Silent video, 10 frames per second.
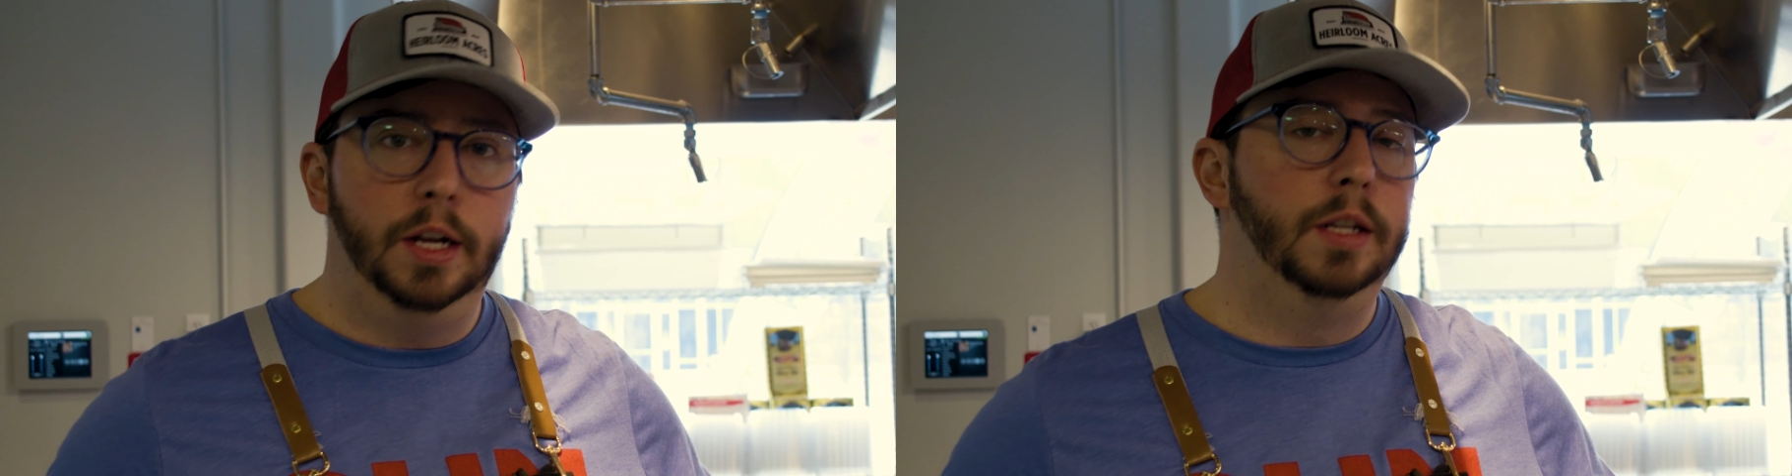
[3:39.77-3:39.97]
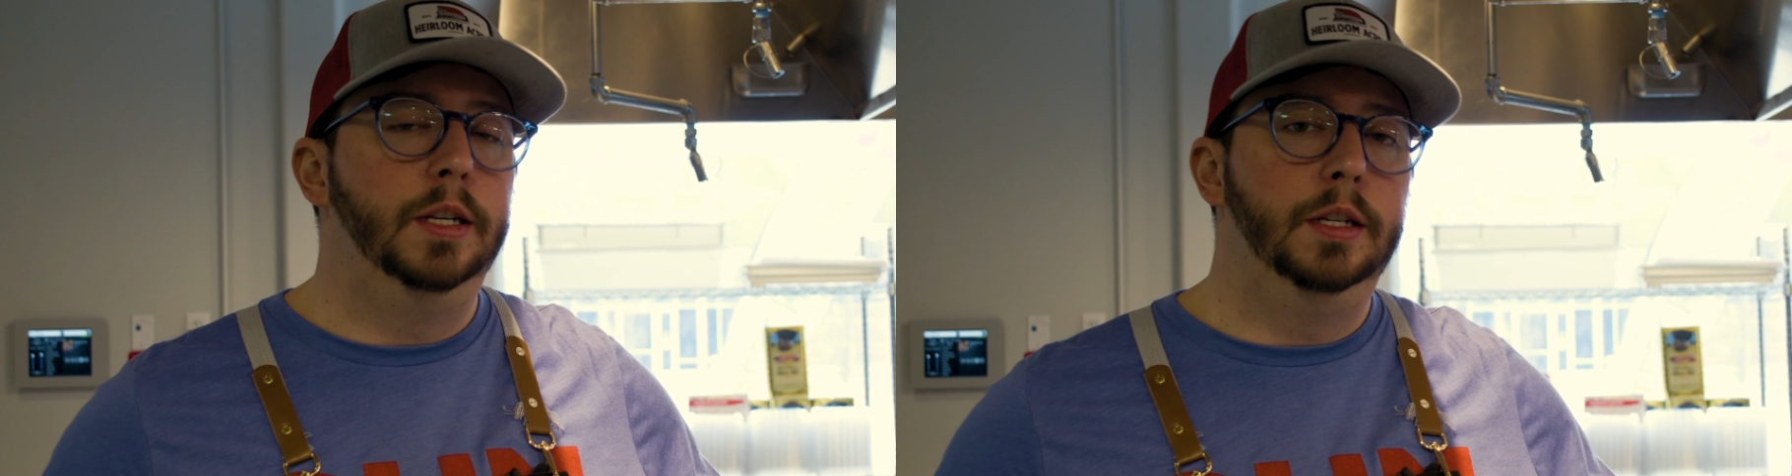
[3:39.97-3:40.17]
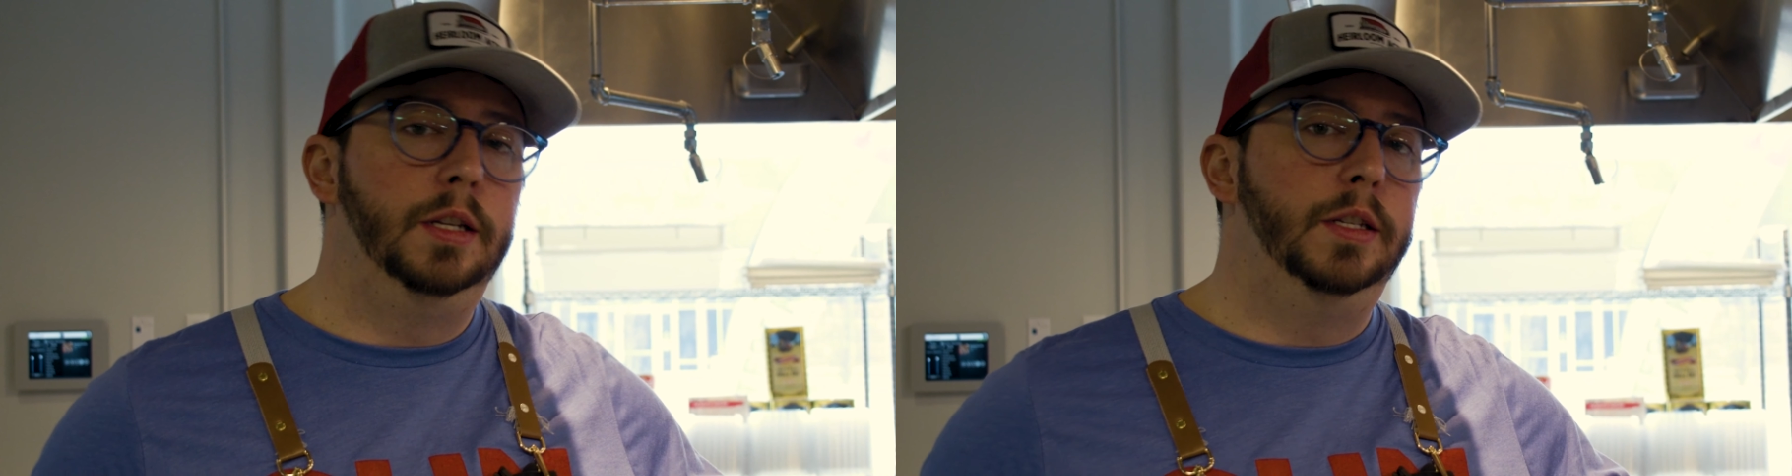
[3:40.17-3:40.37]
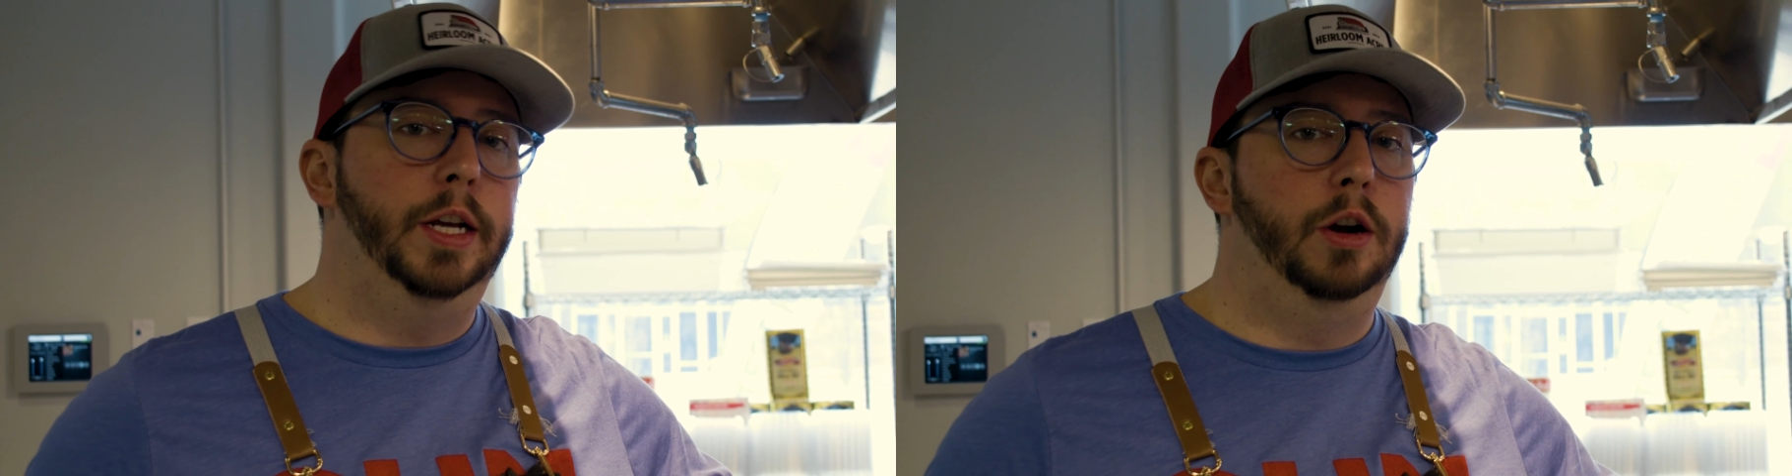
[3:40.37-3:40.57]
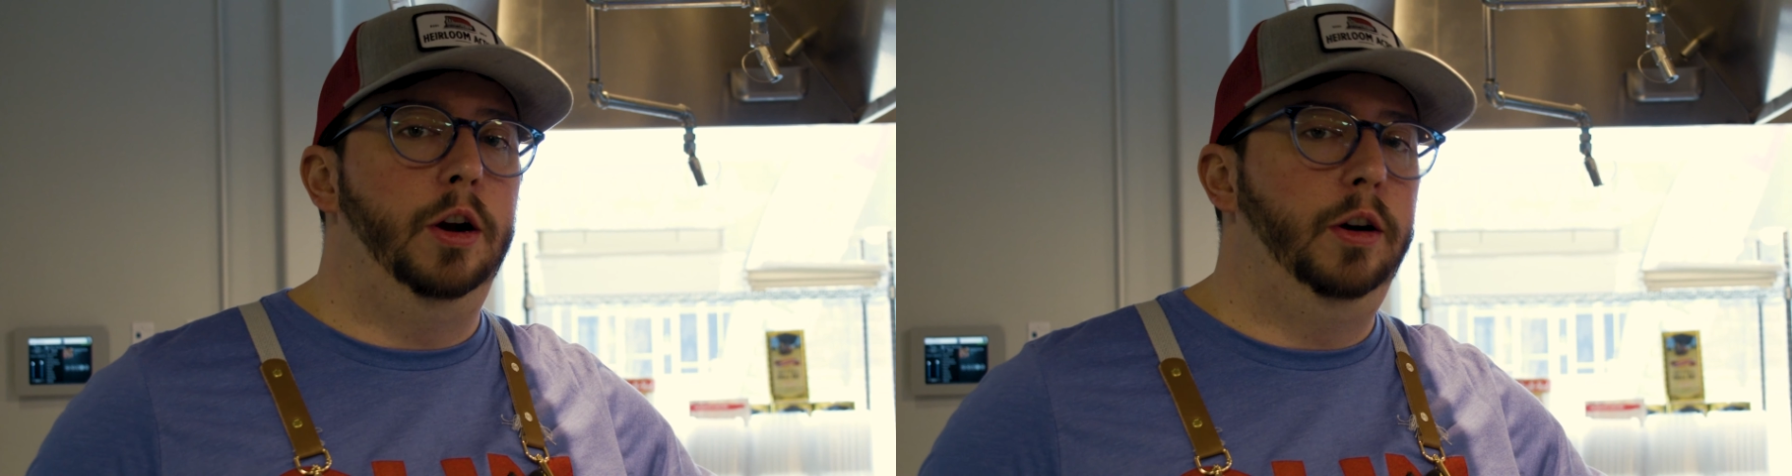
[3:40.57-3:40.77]

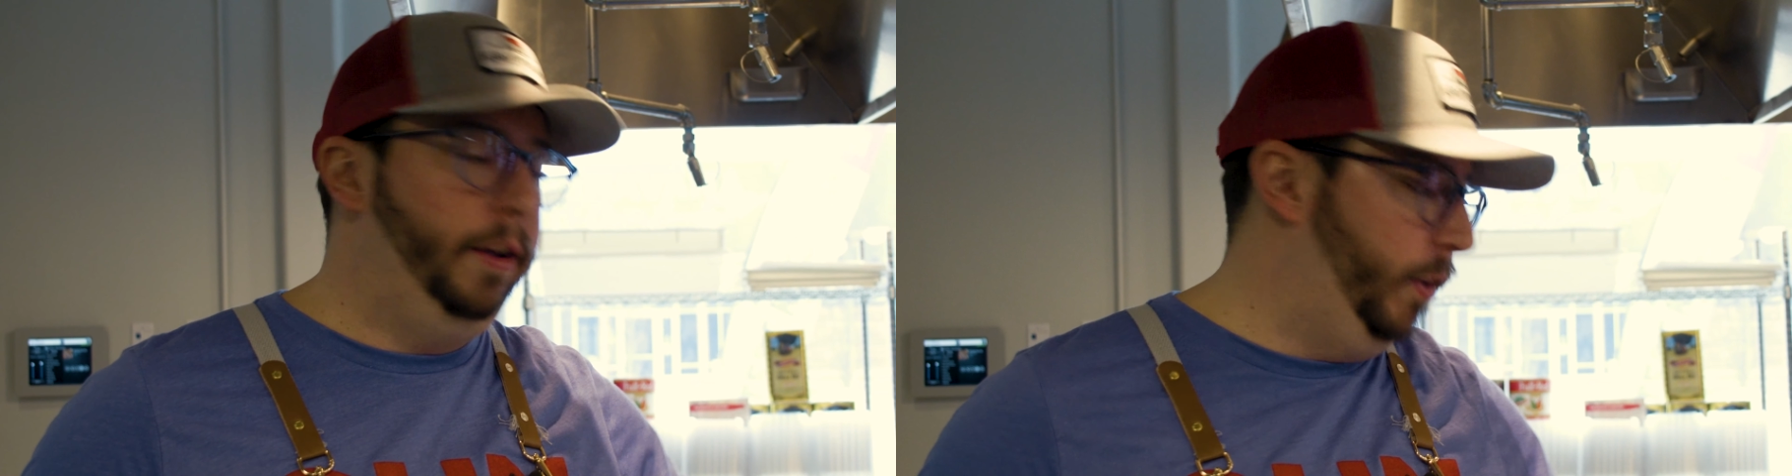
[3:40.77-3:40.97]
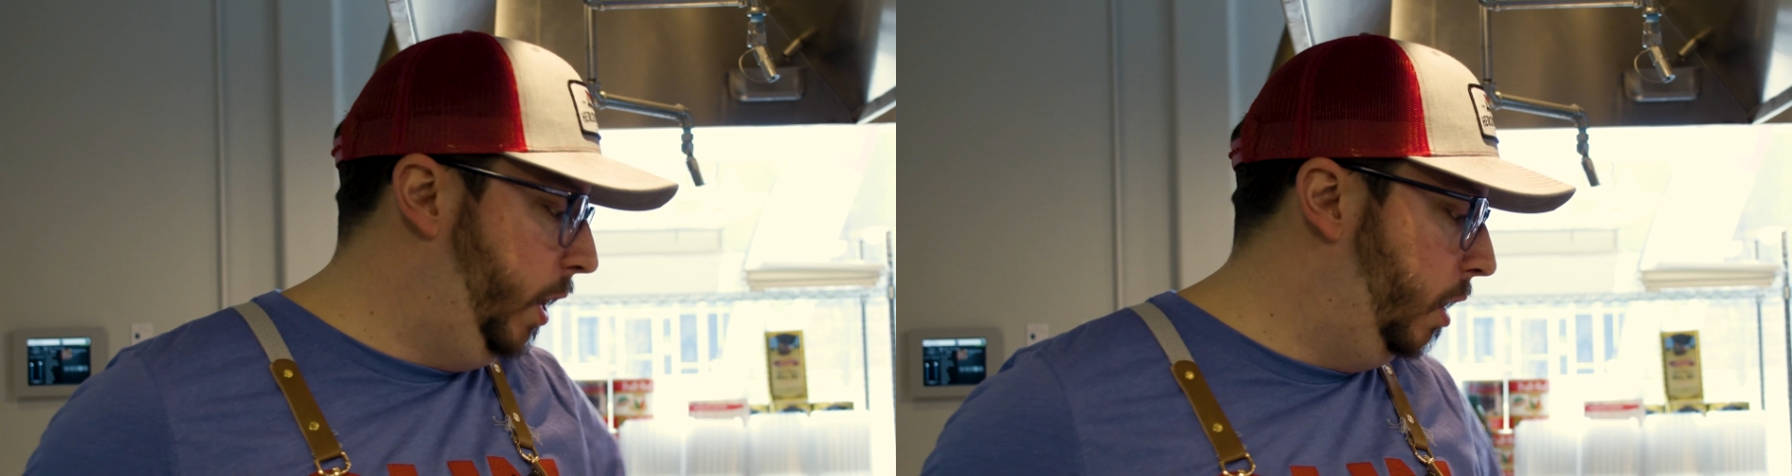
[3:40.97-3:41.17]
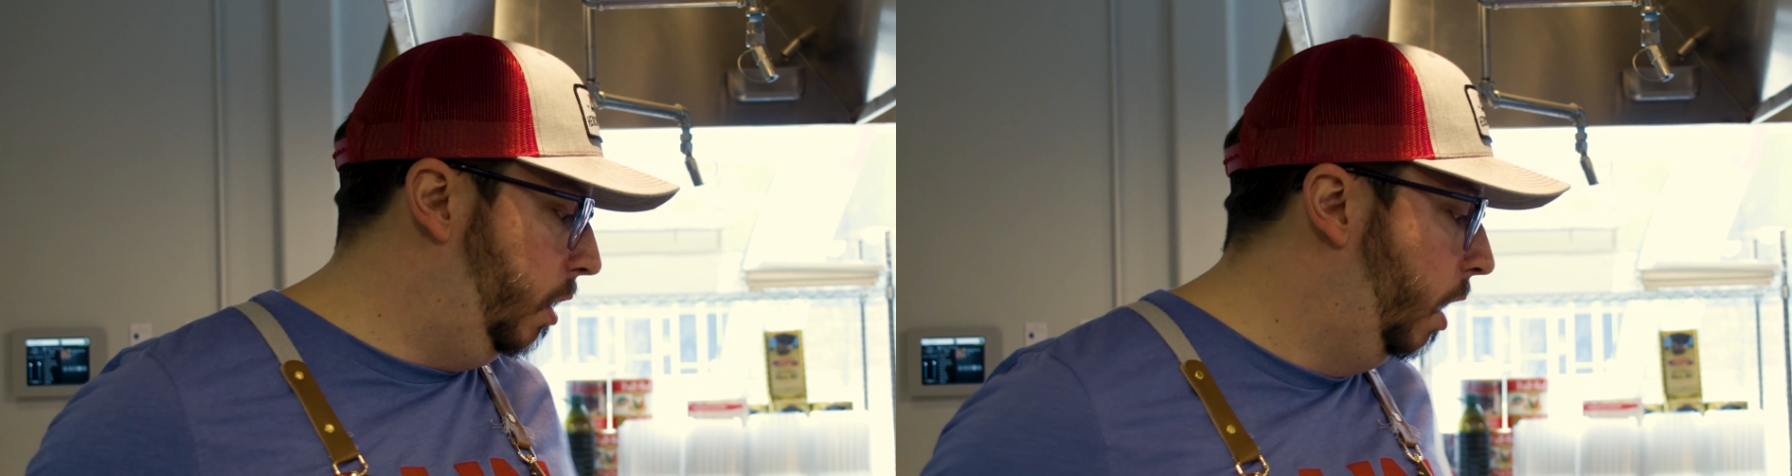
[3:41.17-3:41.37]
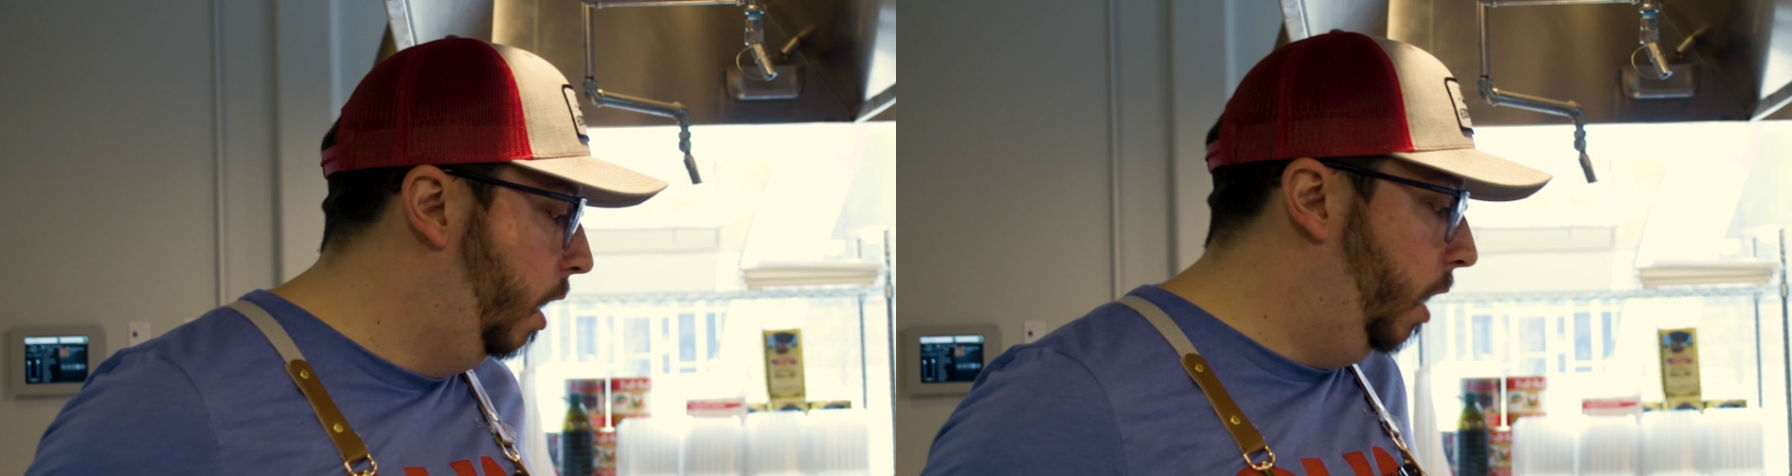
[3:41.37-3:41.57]
consistency on our gravy here.